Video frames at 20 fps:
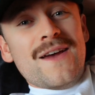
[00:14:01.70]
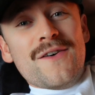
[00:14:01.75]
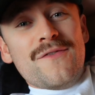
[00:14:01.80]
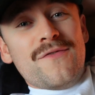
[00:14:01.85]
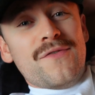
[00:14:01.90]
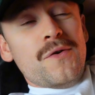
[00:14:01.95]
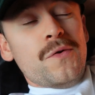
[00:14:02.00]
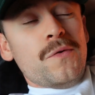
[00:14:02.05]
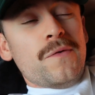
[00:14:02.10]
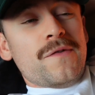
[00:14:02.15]

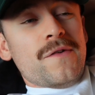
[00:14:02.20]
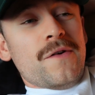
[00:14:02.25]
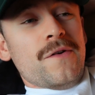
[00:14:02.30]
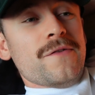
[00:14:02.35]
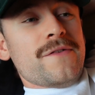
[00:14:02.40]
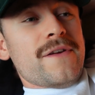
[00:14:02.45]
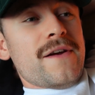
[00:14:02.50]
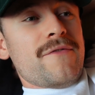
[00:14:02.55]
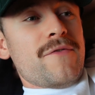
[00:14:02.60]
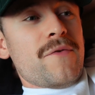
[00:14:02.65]
food
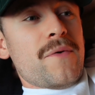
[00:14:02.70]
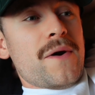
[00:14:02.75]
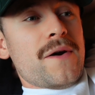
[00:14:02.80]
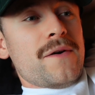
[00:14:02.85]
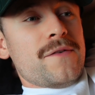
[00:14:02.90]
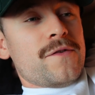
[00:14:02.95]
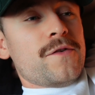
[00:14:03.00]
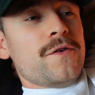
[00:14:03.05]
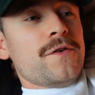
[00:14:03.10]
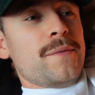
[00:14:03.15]
stalls everywhere.
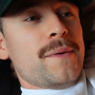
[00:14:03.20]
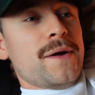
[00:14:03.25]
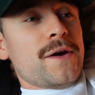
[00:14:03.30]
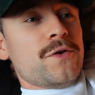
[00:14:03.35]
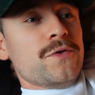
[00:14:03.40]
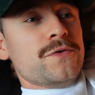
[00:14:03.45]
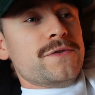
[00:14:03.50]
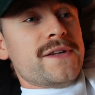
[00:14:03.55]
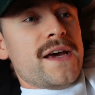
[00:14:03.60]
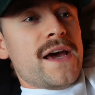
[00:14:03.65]
It's going to be a
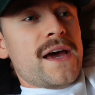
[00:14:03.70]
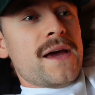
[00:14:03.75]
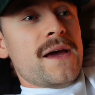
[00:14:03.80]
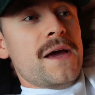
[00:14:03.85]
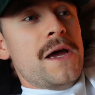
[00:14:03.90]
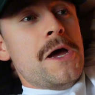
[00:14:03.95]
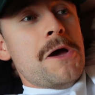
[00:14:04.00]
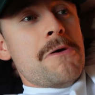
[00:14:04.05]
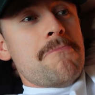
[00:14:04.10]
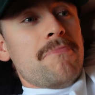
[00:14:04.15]
good day.
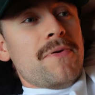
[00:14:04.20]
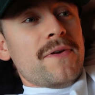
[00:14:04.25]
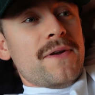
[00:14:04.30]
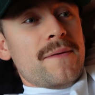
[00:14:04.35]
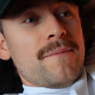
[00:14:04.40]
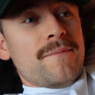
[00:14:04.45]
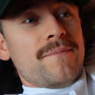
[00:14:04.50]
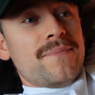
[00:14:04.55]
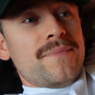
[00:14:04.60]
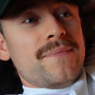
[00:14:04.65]
But
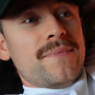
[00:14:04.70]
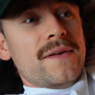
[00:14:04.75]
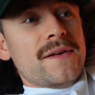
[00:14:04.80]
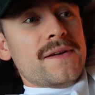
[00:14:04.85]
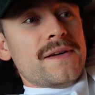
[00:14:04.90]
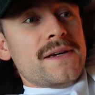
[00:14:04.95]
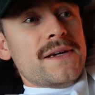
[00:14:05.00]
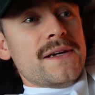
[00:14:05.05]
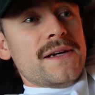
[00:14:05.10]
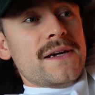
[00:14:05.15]

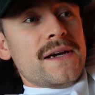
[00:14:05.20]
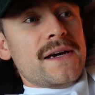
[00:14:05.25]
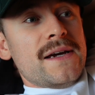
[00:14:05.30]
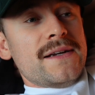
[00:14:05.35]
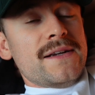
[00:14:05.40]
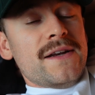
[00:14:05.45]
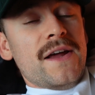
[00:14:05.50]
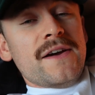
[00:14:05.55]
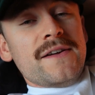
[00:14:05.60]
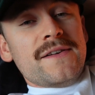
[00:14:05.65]
the
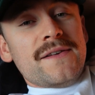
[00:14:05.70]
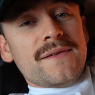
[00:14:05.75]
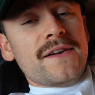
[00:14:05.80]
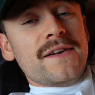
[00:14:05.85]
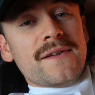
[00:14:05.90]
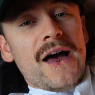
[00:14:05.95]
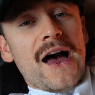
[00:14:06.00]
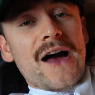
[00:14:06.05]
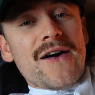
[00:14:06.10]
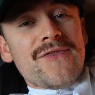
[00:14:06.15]
night
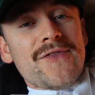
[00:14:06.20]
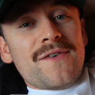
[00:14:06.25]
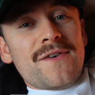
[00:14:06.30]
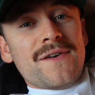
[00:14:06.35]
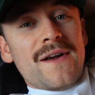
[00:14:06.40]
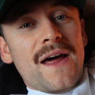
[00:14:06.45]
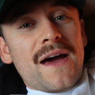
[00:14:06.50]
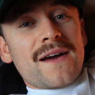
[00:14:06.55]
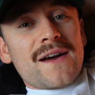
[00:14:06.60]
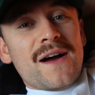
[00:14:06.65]
after
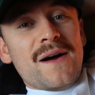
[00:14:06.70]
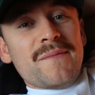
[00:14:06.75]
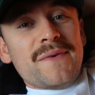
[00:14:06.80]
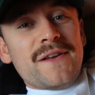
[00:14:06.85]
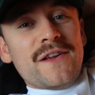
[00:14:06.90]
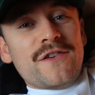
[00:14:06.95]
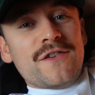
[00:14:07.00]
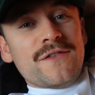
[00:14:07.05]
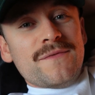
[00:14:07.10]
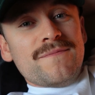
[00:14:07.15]
that
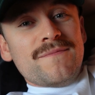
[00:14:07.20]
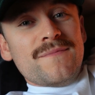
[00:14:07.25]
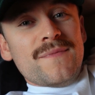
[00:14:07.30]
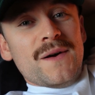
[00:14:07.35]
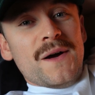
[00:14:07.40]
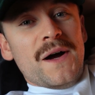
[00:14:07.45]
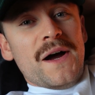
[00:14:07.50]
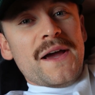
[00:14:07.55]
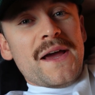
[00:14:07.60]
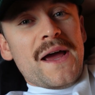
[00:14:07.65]
competition,
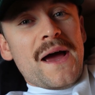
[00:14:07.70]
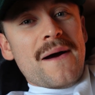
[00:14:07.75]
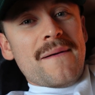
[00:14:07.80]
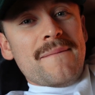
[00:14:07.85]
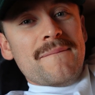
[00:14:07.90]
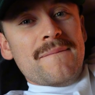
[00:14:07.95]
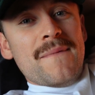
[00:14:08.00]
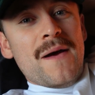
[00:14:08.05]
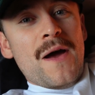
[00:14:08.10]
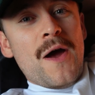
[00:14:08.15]
I
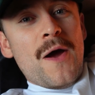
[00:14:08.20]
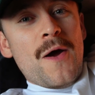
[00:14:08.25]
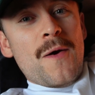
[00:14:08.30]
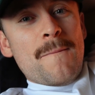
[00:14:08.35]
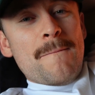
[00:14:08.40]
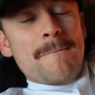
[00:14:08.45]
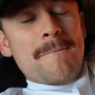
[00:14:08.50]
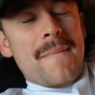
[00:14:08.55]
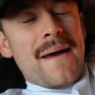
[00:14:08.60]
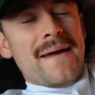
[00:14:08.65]
am
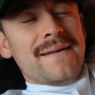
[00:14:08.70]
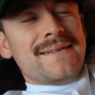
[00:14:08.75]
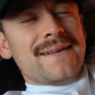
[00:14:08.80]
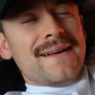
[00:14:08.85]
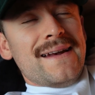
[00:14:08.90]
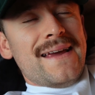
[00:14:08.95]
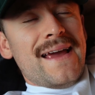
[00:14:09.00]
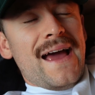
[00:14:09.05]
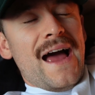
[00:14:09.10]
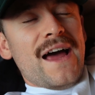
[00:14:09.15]

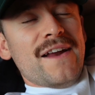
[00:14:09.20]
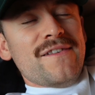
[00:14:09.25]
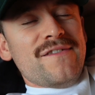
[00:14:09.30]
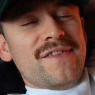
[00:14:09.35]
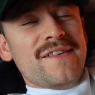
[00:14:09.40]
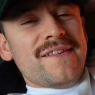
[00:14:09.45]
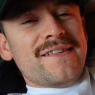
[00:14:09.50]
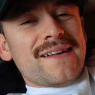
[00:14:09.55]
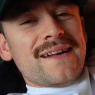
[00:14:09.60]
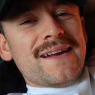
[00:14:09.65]
mentally and
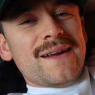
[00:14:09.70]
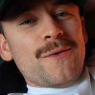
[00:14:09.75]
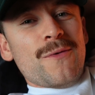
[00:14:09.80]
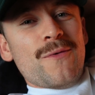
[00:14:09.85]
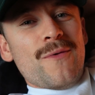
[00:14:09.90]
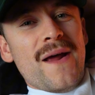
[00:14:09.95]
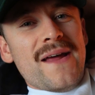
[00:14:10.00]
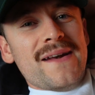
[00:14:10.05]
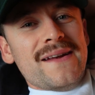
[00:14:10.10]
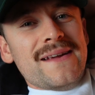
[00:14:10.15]
physically
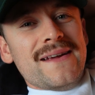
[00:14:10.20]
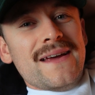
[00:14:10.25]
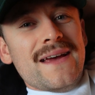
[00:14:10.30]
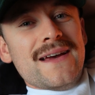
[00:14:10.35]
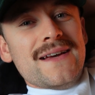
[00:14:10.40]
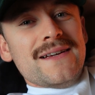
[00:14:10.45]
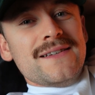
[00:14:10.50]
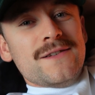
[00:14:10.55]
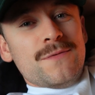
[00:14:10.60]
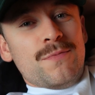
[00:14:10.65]
ready
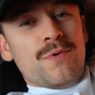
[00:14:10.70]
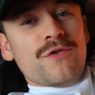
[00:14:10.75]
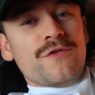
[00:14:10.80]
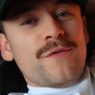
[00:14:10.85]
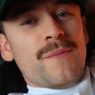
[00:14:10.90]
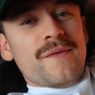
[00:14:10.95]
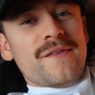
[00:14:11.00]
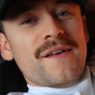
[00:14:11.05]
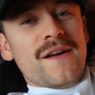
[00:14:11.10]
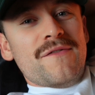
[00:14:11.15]
to push
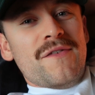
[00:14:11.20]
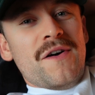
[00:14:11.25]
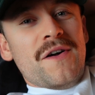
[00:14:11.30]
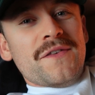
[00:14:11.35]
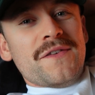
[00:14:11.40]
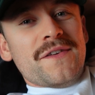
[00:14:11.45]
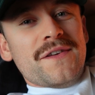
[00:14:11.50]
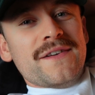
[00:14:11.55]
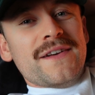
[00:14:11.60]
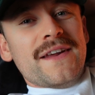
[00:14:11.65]
myself on
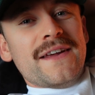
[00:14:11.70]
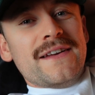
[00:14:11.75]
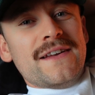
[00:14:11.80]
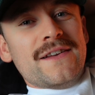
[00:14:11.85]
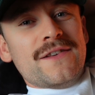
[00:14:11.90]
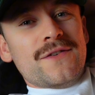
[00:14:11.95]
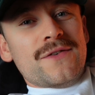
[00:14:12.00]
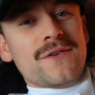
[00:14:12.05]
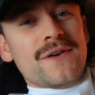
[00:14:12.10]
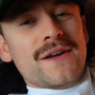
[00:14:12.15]
to
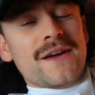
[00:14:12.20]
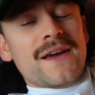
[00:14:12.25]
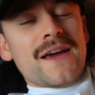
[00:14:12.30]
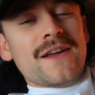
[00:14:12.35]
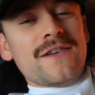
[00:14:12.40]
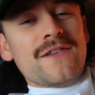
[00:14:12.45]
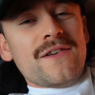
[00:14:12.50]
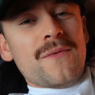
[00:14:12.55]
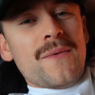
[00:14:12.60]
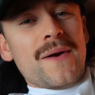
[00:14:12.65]
93
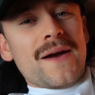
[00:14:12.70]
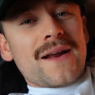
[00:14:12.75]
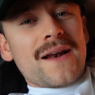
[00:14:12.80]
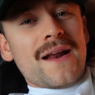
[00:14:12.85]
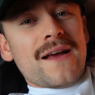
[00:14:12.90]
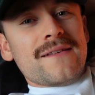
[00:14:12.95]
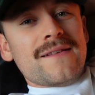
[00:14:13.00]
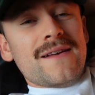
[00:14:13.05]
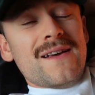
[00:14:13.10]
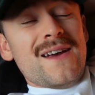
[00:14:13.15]
kg weight
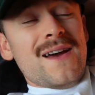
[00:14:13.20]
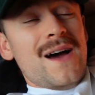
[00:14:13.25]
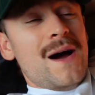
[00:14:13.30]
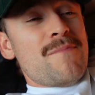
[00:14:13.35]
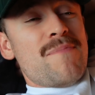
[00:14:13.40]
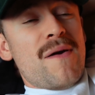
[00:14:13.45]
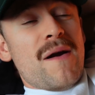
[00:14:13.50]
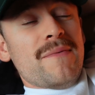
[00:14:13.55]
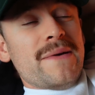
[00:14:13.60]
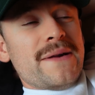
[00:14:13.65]
class. I'm
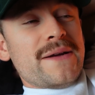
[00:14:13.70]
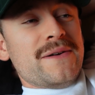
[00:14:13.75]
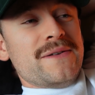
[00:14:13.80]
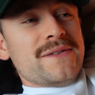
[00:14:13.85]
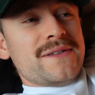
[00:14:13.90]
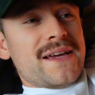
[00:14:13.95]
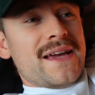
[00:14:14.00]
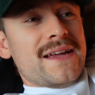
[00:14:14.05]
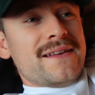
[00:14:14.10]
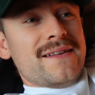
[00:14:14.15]
probably going
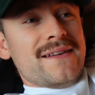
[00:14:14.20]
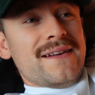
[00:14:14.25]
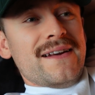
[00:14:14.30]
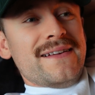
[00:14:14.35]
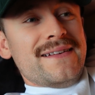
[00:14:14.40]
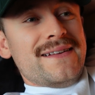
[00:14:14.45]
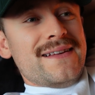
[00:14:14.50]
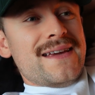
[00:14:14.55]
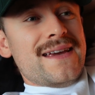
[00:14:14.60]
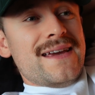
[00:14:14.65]
to get to
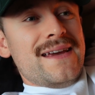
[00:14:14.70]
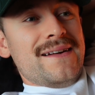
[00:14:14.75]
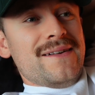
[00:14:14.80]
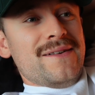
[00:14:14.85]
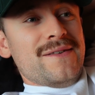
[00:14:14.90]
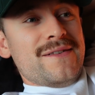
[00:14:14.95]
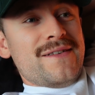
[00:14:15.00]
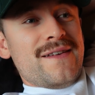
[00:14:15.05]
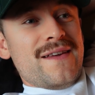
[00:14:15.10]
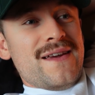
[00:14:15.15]
90
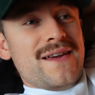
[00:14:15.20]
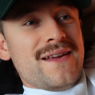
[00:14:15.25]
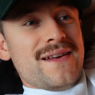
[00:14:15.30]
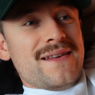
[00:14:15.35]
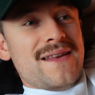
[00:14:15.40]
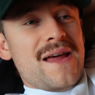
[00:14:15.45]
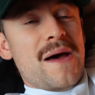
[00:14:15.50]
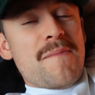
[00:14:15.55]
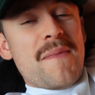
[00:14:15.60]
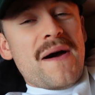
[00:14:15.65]
kilos
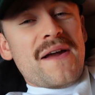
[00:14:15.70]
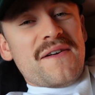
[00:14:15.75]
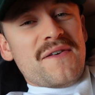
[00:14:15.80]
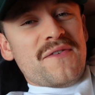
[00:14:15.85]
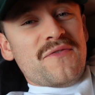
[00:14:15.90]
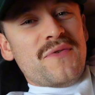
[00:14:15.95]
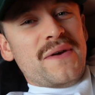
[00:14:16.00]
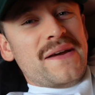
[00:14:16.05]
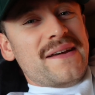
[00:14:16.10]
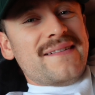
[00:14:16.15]
in a matter
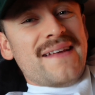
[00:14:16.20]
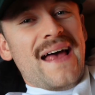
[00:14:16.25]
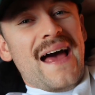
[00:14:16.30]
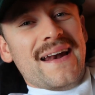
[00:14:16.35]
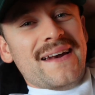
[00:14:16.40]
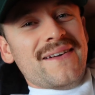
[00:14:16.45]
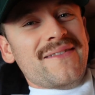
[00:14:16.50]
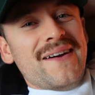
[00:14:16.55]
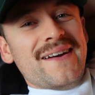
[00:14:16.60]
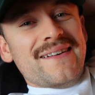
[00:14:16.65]
of weeks
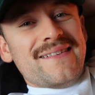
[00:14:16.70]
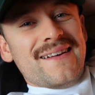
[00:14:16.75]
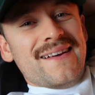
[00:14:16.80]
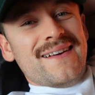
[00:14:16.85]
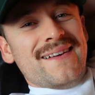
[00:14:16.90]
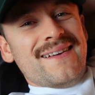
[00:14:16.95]
anyways,